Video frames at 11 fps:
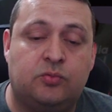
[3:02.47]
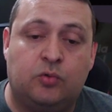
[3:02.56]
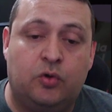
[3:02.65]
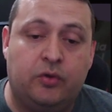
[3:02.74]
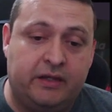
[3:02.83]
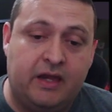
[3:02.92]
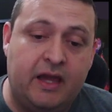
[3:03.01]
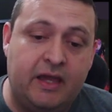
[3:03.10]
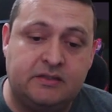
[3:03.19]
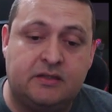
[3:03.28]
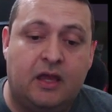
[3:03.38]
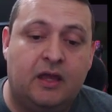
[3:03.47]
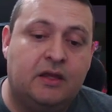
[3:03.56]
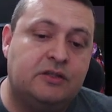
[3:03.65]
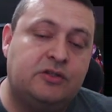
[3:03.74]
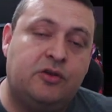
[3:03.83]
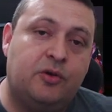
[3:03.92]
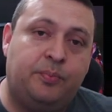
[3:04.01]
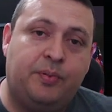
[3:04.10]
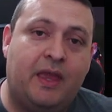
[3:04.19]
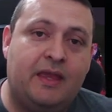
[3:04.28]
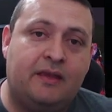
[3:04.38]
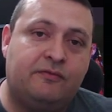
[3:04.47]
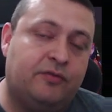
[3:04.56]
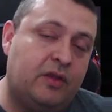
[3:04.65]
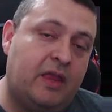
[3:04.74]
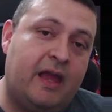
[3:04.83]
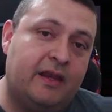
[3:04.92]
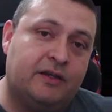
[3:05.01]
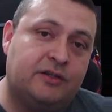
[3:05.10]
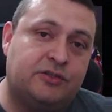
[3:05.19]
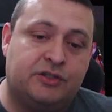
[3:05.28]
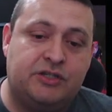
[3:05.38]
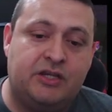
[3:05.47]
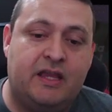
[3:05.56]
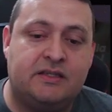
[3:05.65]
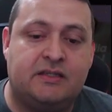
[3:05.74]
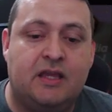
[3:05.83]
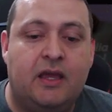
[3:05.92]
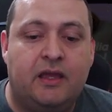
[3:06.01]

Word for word: roll the dice so you're paying for that extra chance